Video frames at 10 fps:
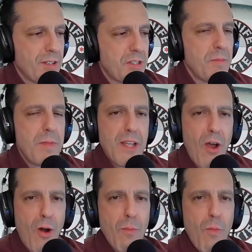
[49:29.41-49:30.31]
to me,
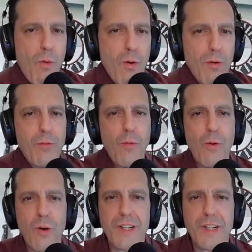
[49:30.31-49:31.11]
are more for